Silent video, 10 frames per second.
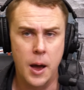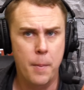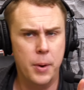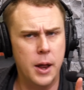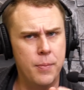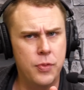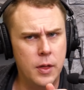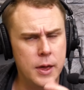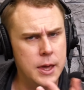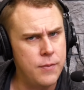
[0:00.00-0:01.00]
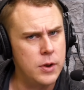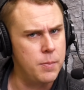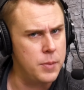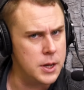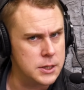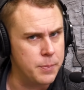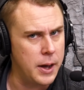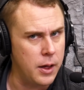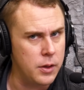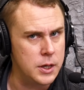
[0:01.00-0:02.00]
But I feel like even in
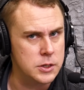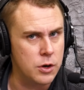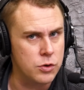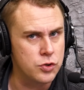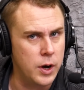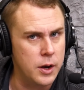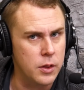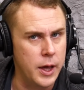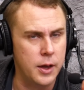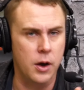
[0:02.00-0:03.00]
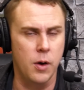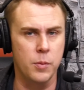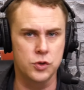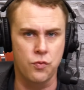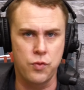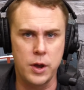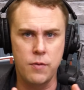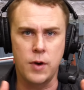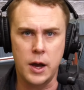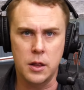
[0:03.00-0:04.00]
municipalities that are trying to like almost
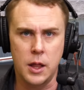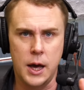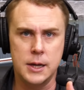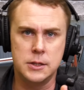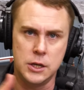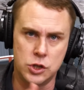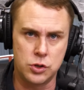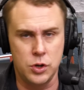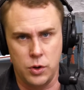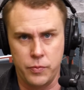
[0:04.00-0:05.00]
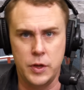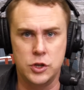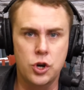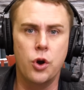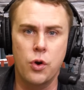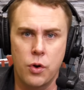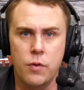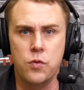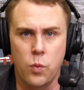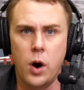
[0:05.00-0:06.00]
revitalize these, these
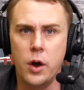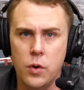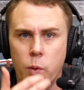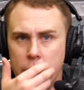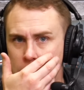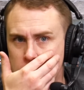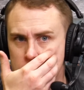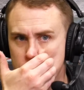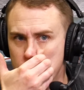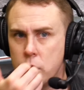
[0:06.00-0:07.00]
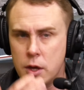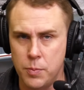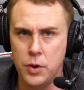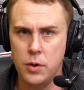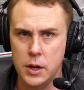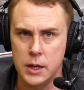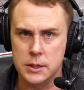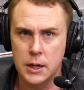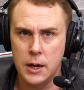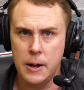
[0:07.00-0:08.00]
curved waterways through the
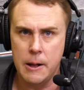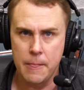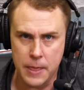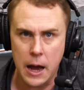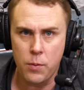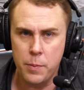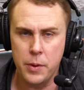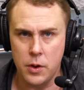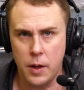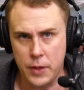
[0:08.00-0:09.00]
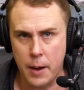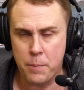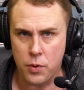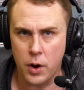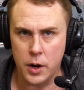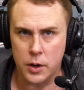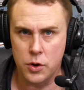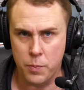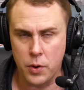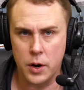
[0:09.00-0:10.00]
communities, that would be your
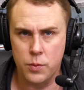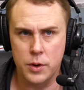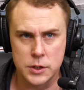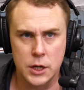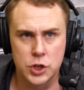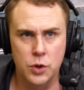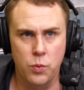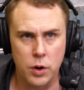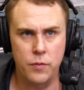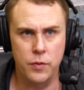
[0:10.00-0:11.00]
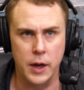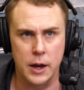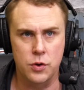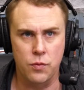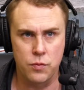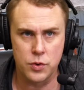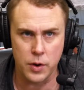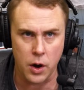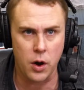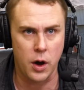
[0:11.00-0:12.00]
product would essentially work for that
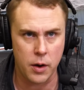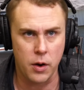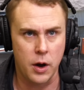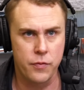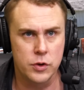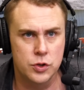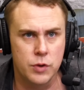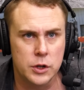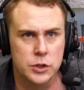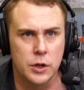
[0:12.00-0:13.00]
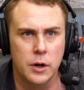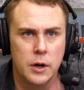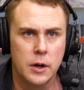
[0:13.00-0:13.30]
to offer structure.